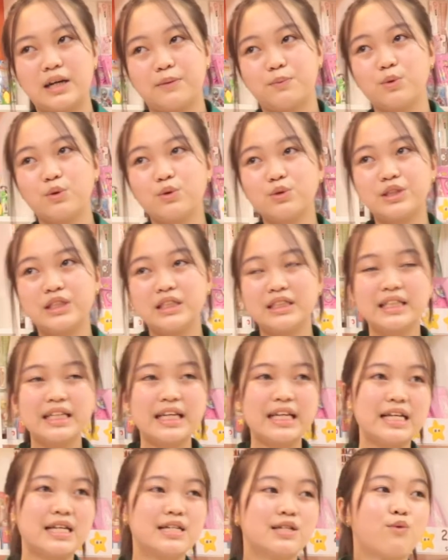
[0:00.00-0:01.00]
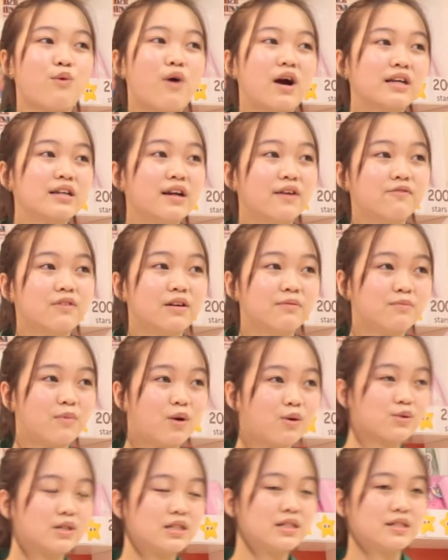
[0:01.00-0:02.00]
pollution is one of the
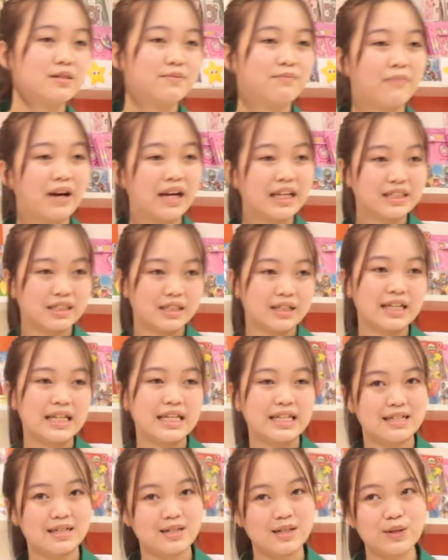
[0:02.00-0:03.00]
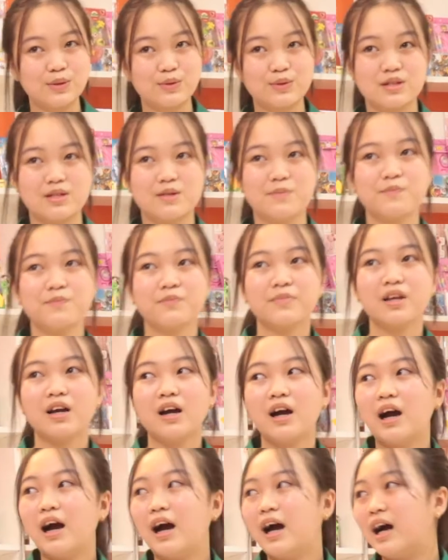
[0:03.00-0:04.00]
most major issues.
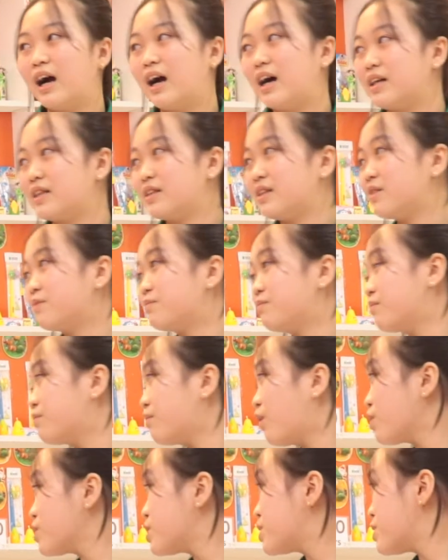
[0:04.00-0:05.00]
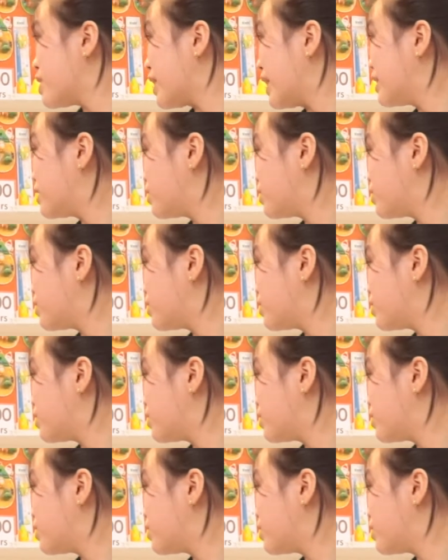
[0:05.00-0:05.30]
The most